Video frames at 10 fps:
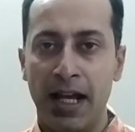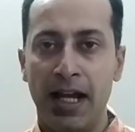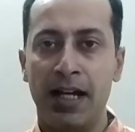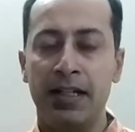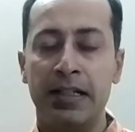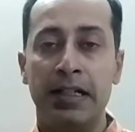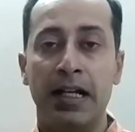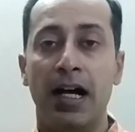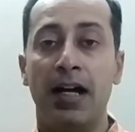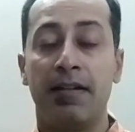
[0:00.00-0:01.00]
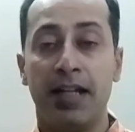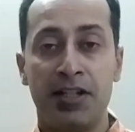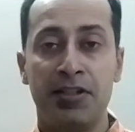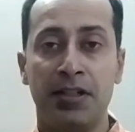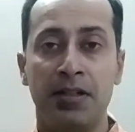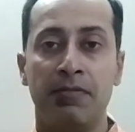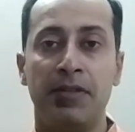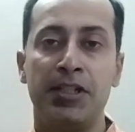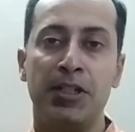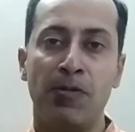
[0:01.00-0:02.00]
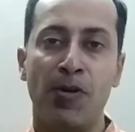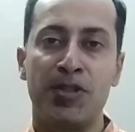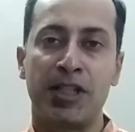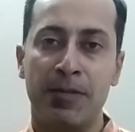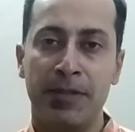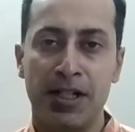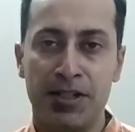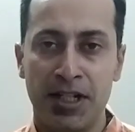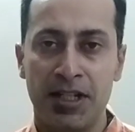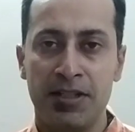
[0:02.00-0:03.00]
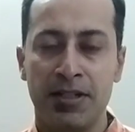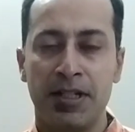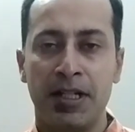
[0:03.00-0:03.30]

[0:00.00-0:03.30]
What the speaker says: And a reaction which involves chemical change